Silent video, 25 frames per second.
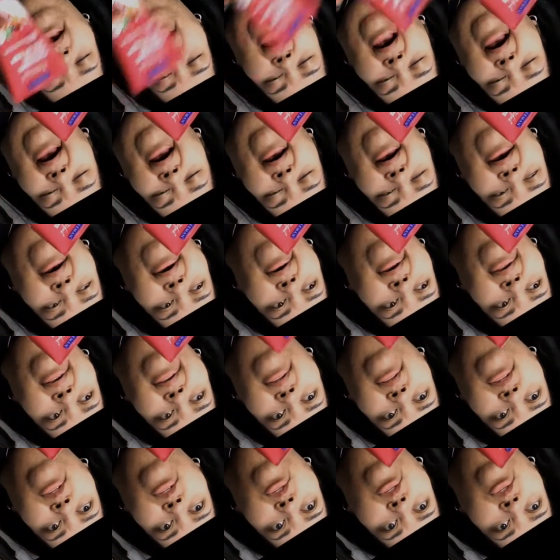I
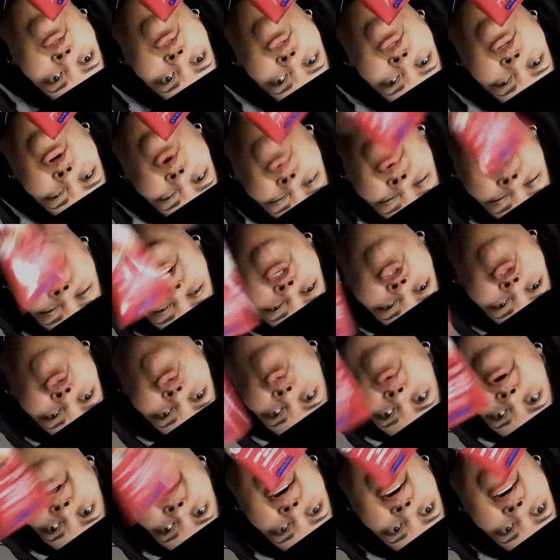don't
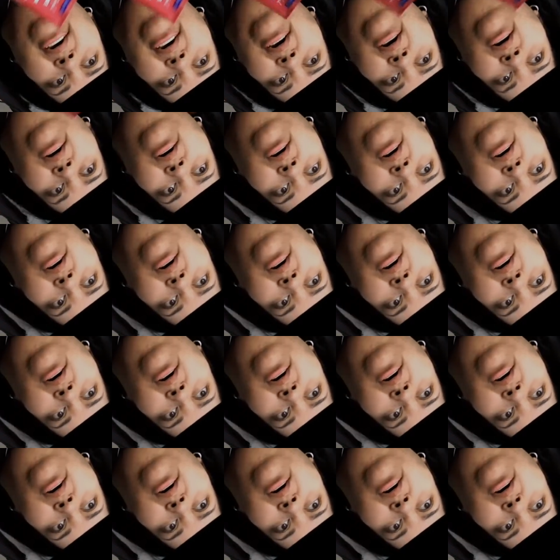enjoy it